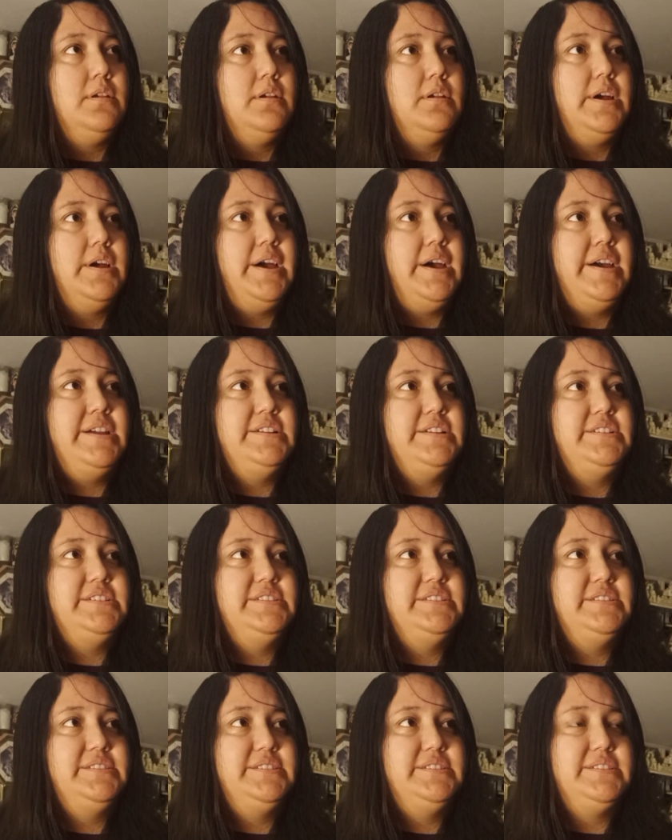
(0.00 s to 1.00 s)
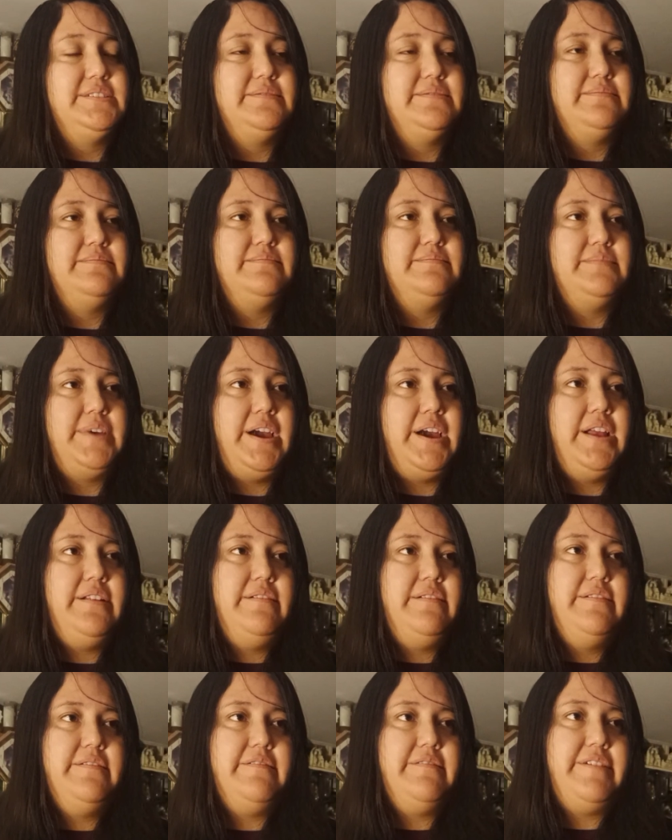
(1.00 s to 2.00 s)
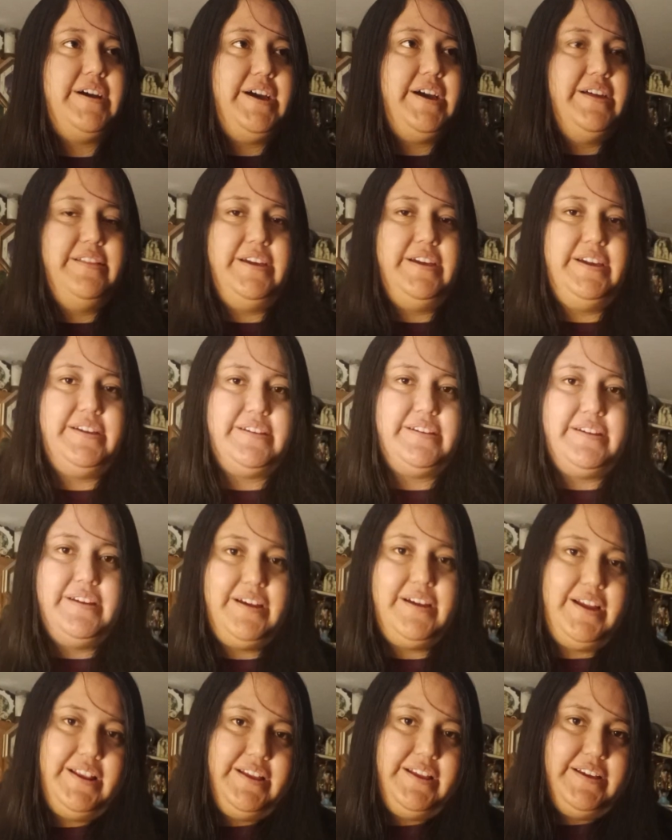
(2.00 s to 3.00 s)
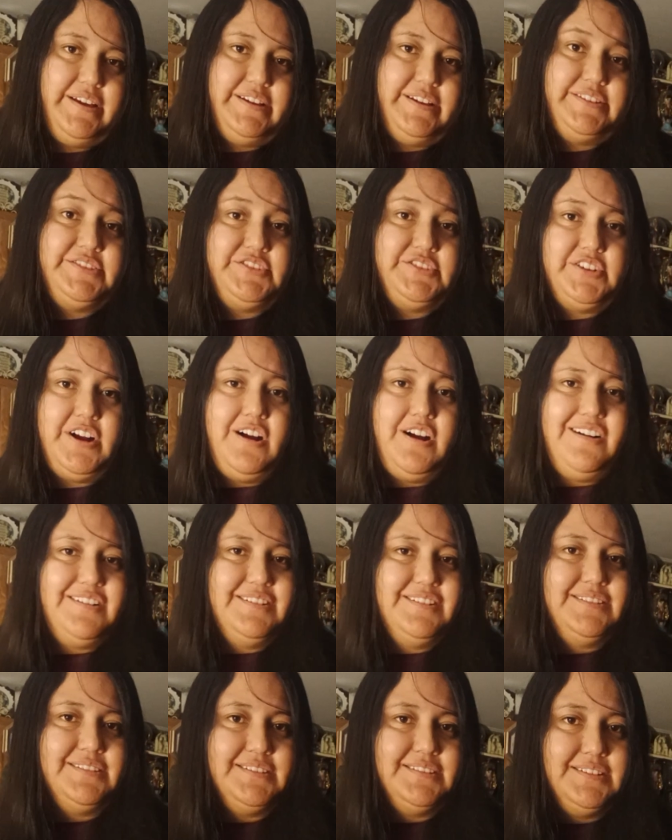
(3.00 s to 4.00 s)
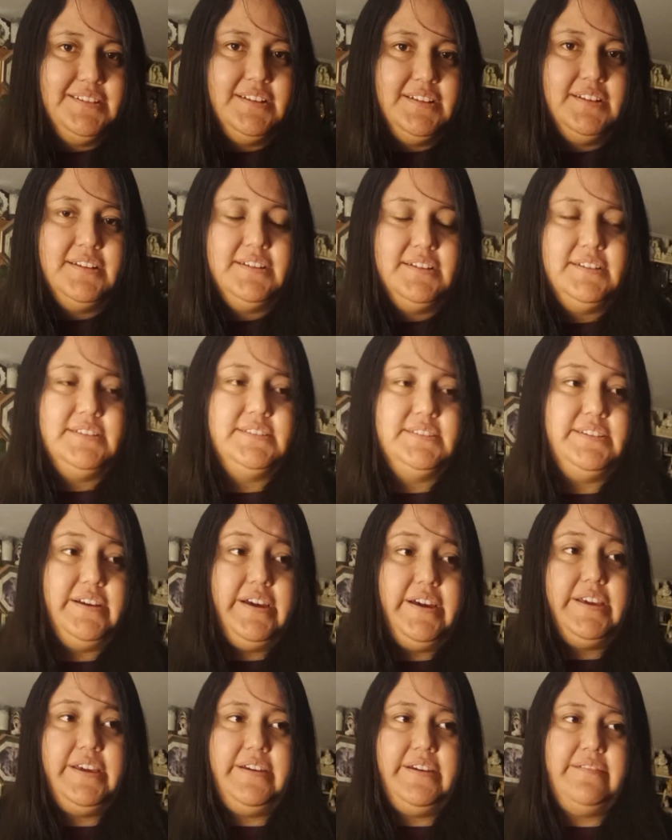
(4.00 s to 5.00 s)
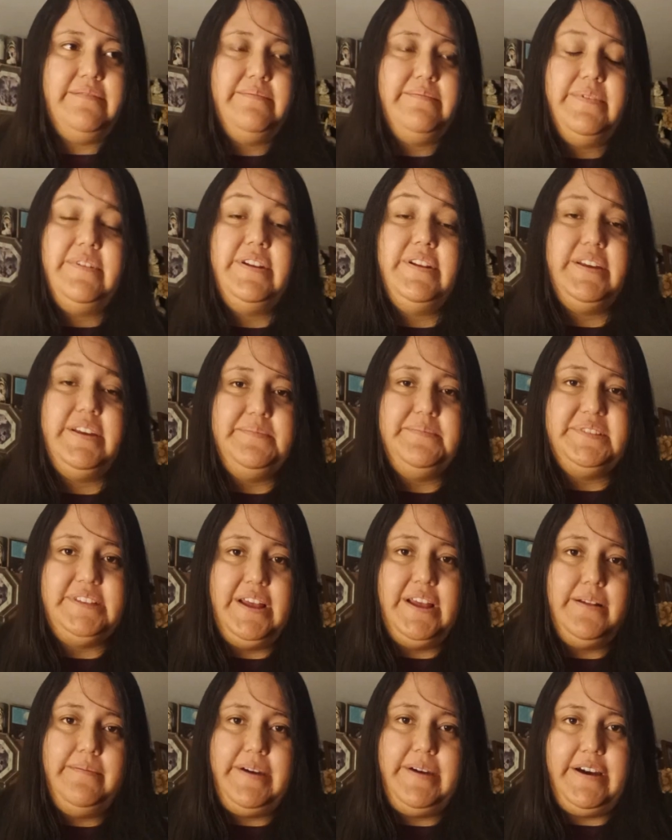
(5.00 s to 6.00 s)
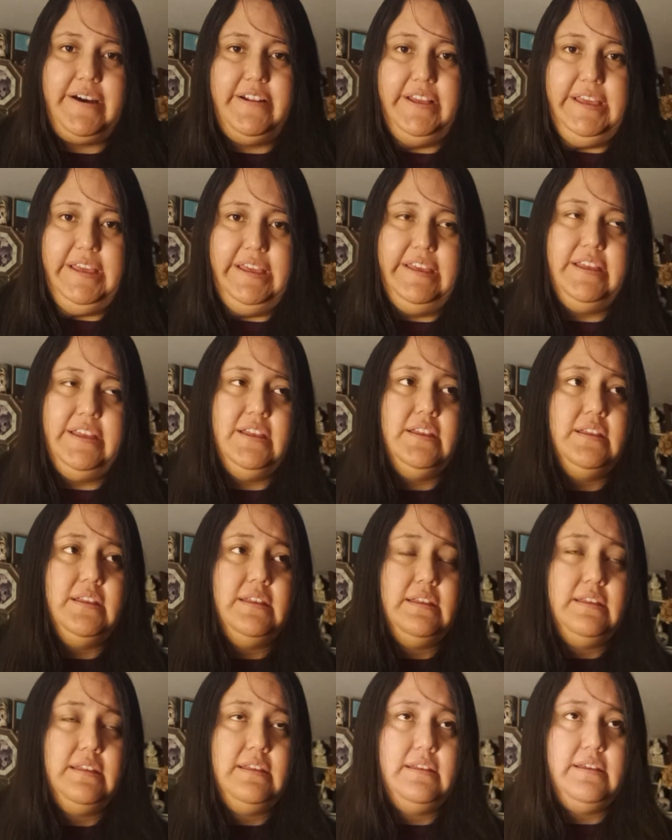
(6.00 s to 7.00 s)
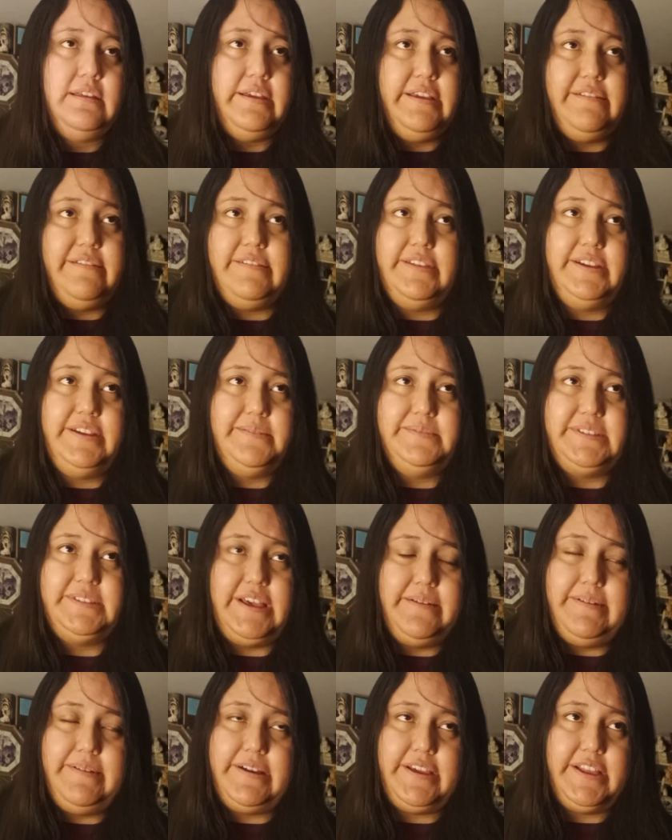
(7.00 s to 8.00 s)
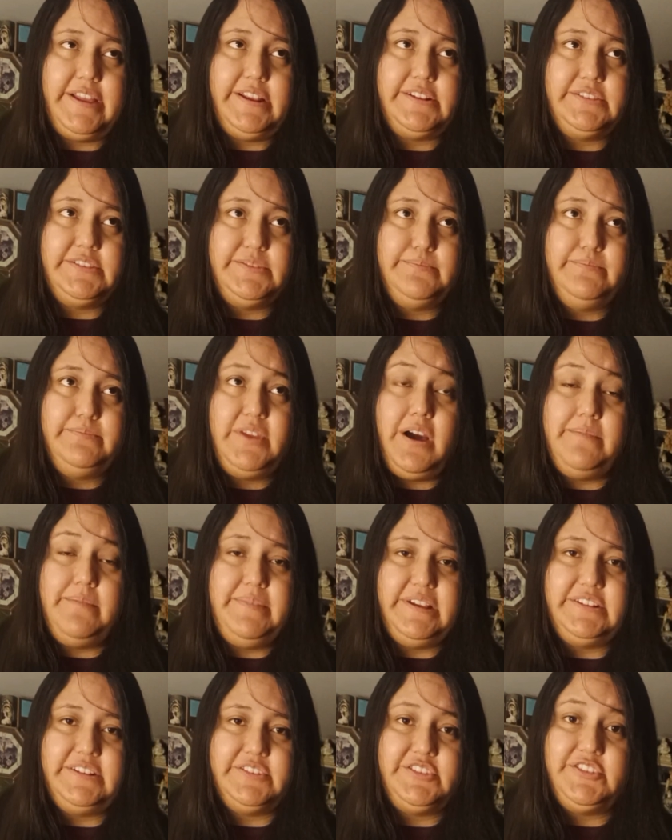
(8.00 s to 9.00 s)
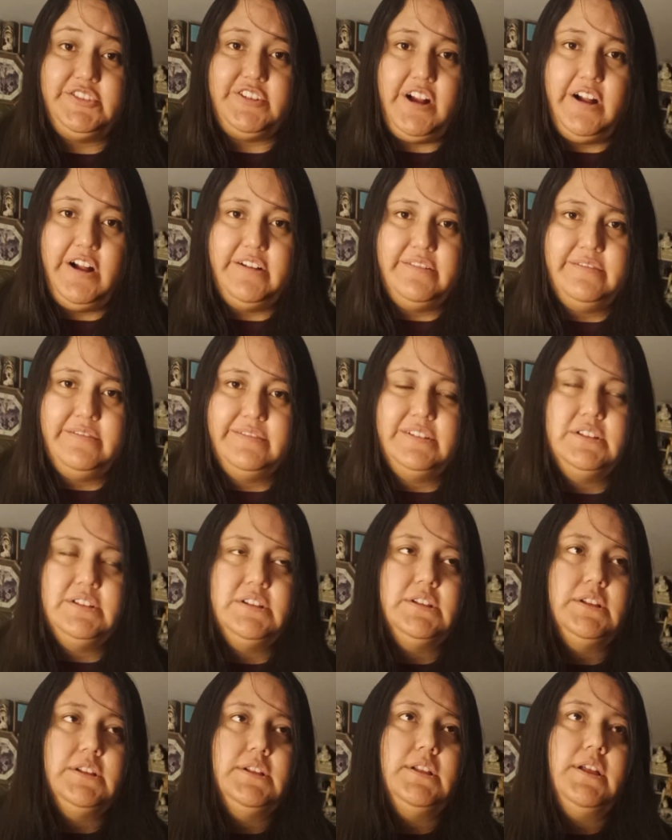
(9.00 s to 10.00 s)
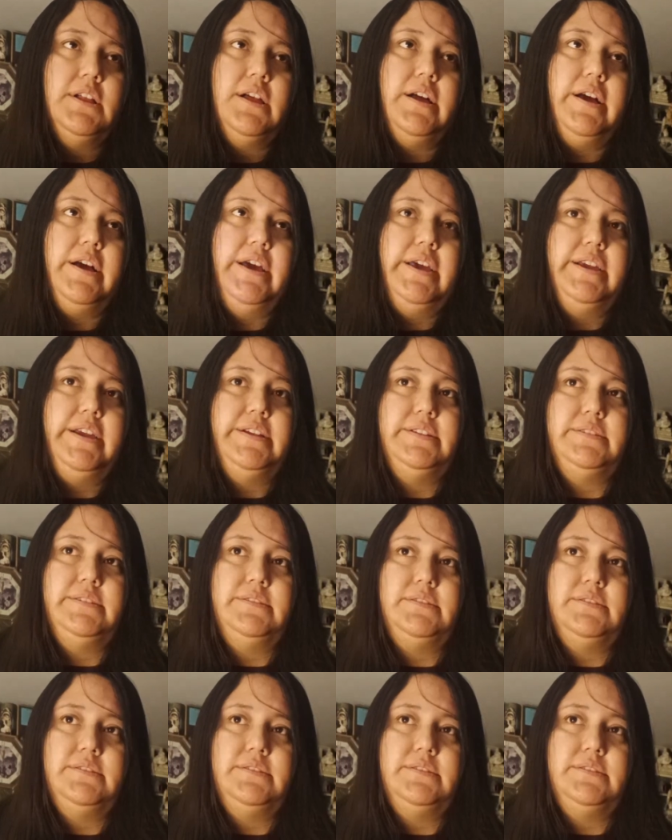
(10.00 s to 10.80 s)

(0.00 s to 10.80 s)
I just I don't know why like I didn't get strong. So I get pretty upset about it you get really upset about getting not being strong and